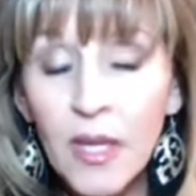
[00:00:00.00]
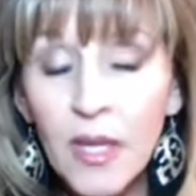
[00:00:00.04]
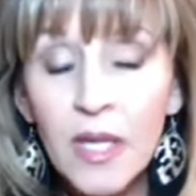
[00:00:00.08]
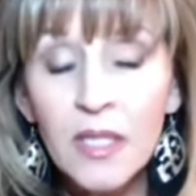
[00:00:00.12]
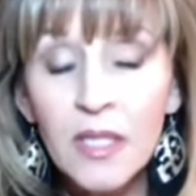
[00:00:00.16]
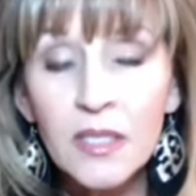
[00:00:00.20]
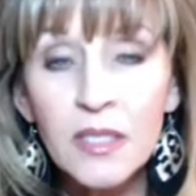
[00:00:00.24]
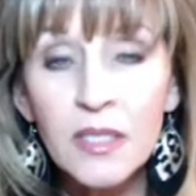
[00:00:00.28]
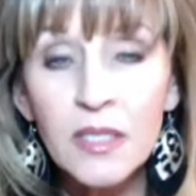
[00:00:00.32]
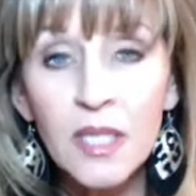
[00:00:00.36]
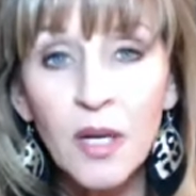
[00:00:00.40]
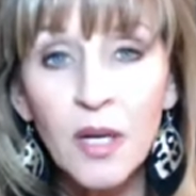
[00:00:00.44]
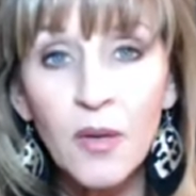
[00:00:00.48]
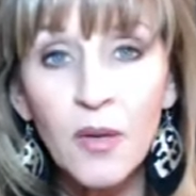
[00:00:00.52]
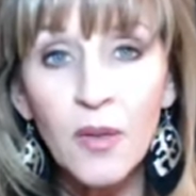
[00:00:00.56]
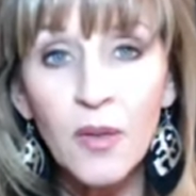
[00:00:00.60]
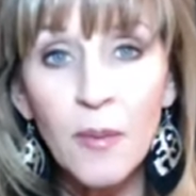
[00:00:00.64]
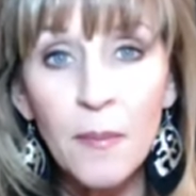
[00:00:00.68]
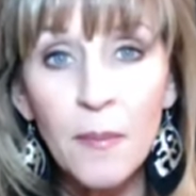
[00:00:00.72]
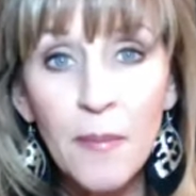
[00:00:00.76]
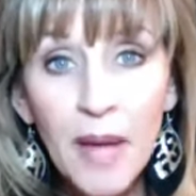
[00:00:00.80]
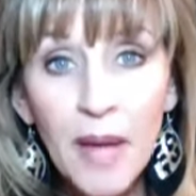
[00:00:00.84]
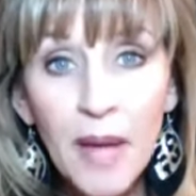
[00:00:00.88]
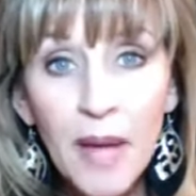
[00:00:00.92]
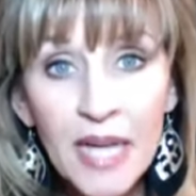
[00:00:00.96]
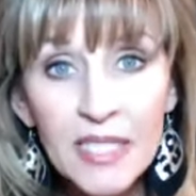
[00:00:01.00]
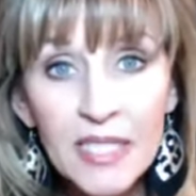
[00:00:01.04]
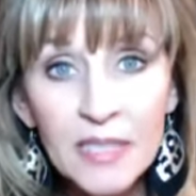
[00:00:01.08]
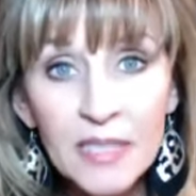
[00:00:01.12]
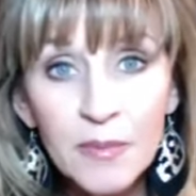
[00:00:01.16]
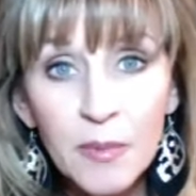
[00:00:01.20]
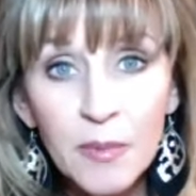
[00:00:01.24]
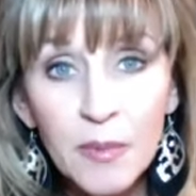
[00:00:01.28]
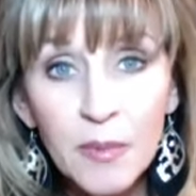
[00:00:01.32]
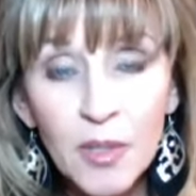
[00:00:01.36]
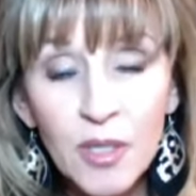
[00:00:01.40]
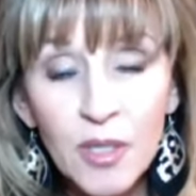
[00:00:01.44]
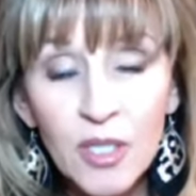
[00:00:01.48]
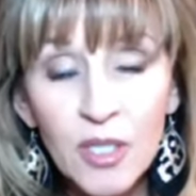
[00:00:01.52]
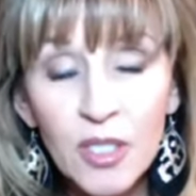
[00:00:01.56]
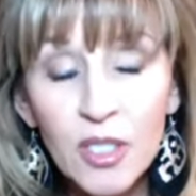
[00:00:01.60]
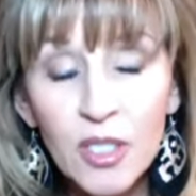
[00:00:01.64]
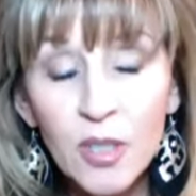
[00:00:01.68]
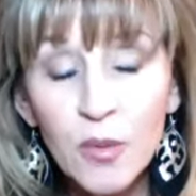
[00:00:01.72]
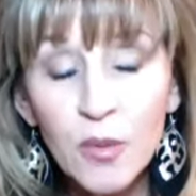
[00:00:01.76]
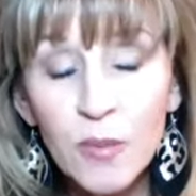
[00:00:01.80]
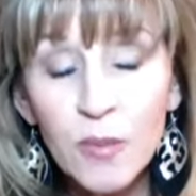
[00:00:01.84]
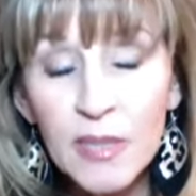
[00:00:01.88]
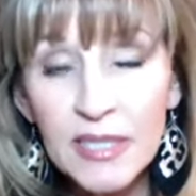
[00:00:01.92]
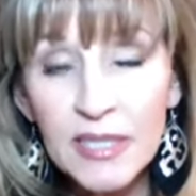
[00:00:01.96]
So the maximum you could do
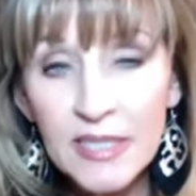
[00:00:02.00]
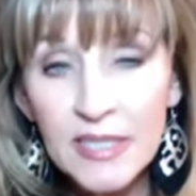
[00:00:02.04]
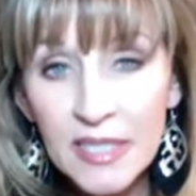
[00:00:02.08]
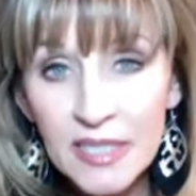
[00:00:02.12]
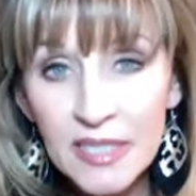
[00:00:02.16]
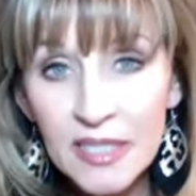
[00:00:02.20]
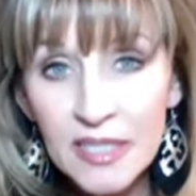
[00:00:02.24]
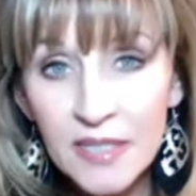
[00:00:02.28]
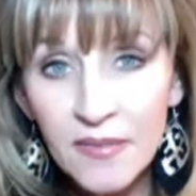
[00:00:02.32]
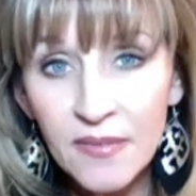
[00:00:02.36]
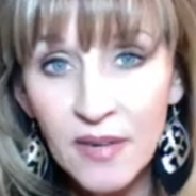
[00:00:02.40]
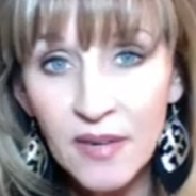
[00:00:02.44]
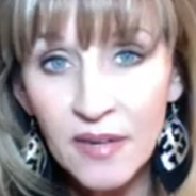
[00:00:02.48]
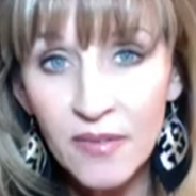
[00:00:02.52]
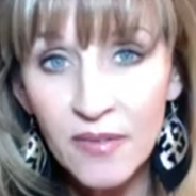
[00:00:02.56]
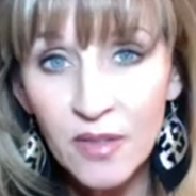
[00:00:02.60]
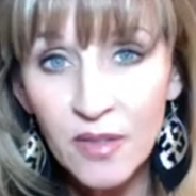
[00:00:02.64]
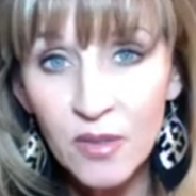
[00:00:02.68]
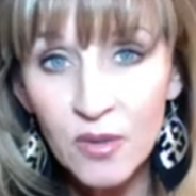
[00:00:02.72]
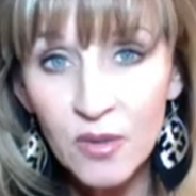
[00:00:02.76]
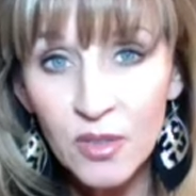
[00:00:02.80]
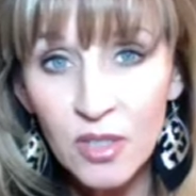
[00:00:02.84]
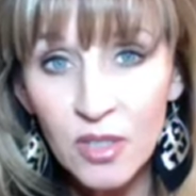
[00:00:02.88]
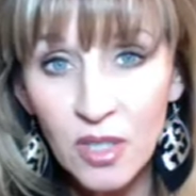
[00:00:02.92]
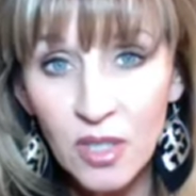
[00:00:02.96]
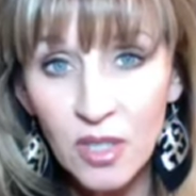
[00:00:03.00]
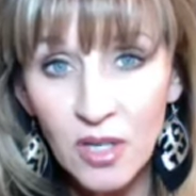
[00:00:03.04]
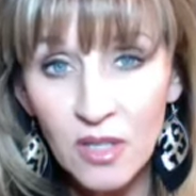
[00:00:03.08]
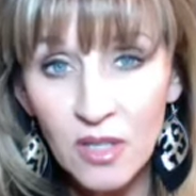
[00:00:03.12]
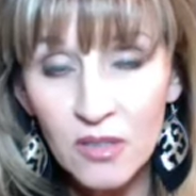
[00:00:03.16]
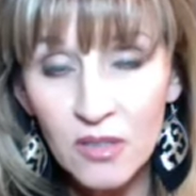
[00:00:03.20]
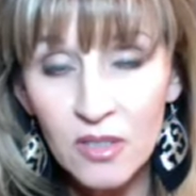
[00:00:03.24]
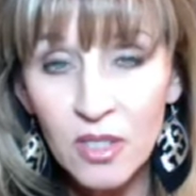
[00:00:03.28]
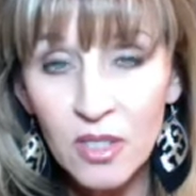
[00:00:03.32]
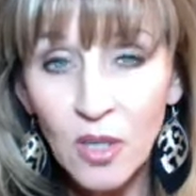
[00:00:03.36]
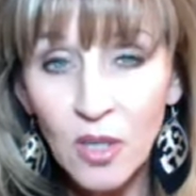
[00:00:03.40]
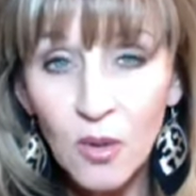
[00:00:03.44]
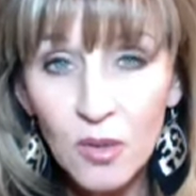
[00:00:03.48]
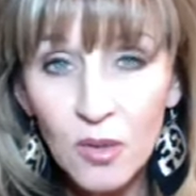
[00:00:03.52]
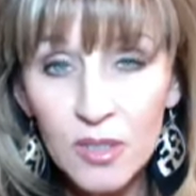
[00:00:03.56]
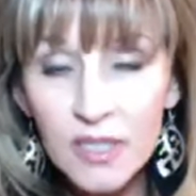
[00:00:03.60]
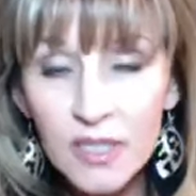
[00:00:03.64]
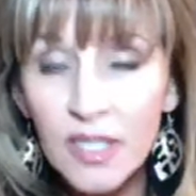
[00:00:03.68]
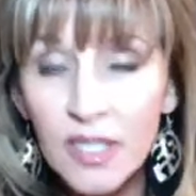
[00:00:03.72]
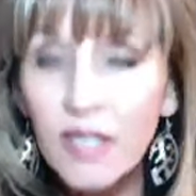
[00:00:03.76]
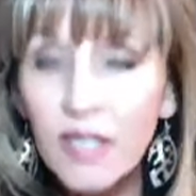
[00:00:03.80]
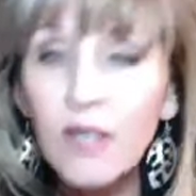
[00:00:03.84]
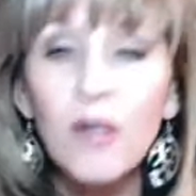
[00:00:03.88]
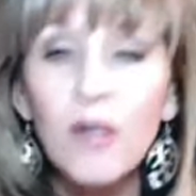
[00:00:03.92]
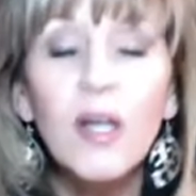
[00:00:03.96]
would be $6,500
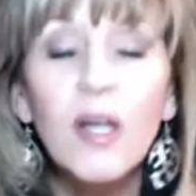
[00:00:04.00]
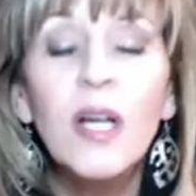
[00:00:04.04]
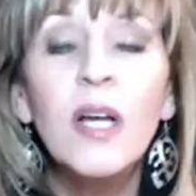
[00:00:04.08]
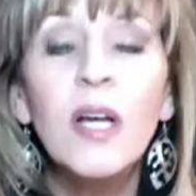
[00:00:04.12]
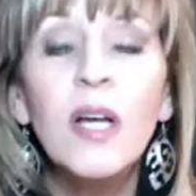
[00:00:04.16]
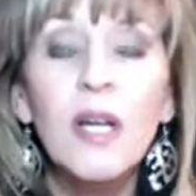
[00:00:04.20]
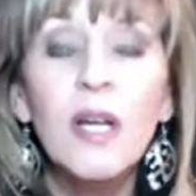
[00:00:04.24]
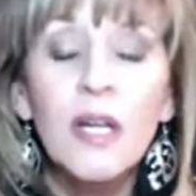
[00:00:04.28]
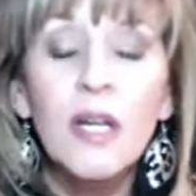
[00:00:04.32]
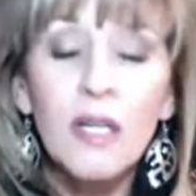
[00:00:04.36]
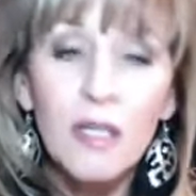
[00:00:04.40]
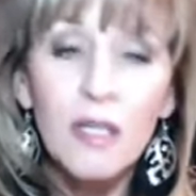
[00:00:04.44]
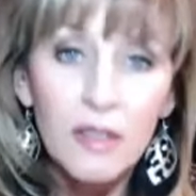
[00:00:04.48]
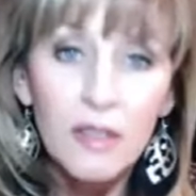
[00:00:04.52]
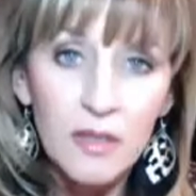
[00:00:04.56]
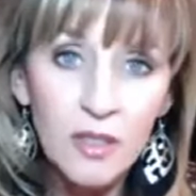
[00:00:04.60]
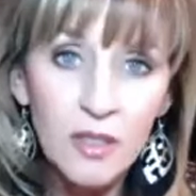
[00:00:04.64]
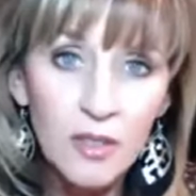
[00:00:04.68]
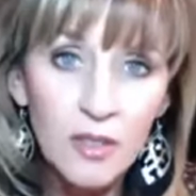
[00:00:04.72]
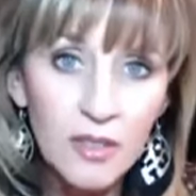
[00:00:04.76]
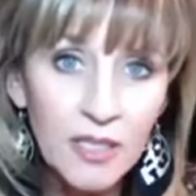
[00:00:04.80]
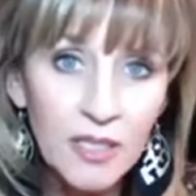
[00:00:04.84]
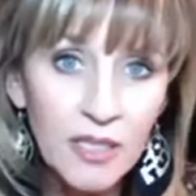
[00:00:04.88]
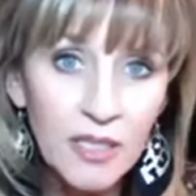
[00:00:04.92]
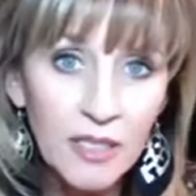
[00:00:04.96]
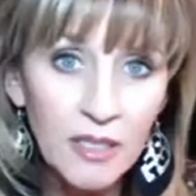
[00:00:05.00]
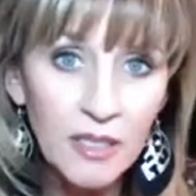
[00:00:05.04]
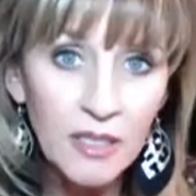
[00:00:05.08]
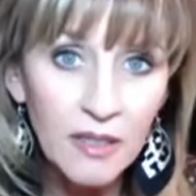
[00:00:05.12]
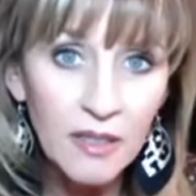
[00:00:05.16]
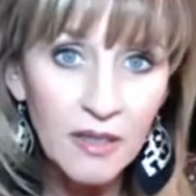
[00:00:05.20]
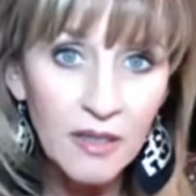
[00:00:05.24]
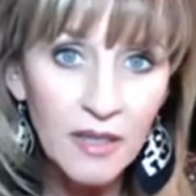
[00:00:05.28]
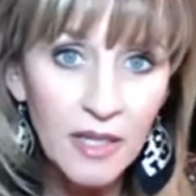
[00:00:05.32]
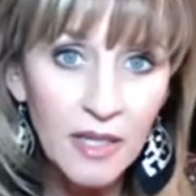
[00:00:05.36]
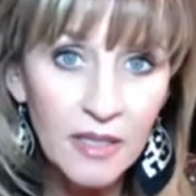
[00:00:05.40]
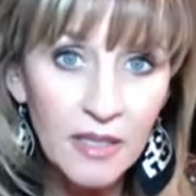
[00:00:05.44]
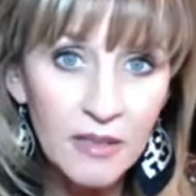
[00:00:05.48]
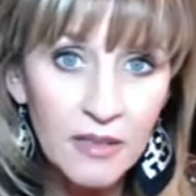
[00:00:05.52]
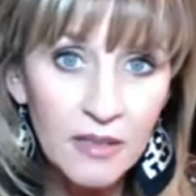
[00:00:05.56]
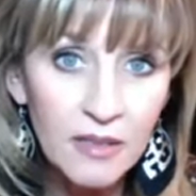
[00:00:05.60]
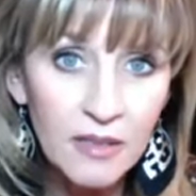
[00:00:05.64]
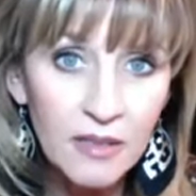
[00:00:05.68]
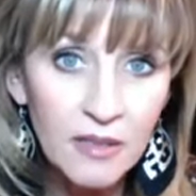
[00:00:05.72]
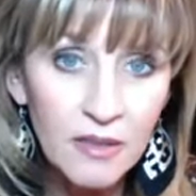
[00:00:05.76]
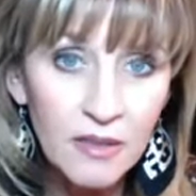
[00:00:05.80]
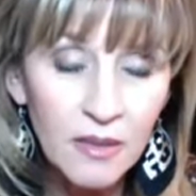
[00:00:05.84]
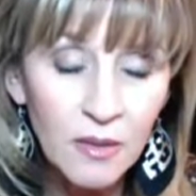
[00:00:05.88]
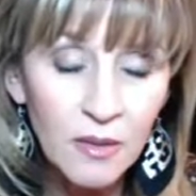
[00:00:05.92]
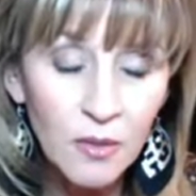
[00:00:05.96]
wholesale,
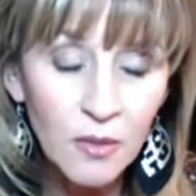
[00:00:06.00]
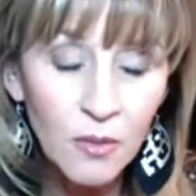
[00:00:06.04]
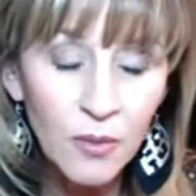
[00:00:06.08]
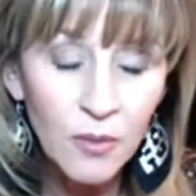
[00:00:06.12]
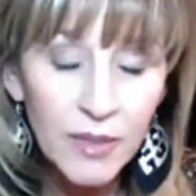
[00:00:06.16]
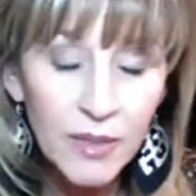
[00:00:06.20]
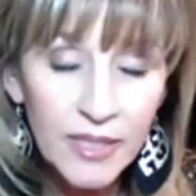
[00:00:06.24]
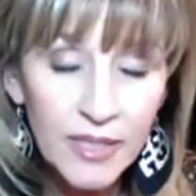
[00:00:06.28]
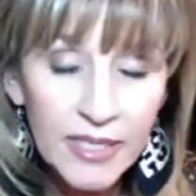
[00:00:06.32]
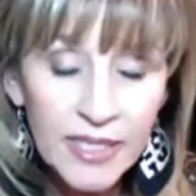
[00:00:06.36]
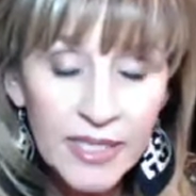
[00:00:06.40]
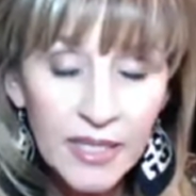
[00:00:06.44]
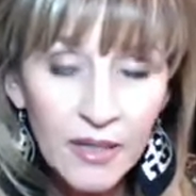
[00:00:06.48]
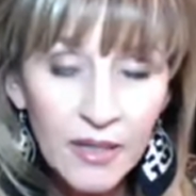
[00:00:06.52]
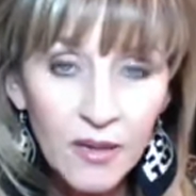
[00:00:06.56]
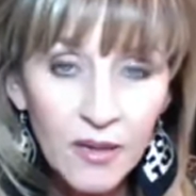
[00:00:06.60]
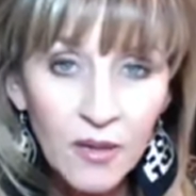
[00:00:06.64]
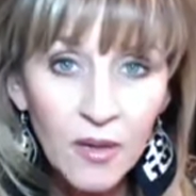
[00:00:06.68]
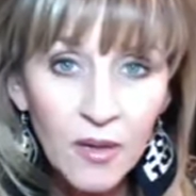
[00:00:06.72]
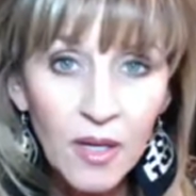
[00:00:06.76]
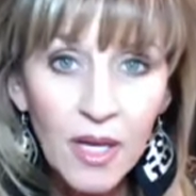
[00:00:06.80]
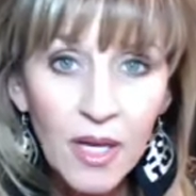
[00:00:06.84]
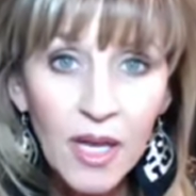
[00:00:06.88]
13,000 retail,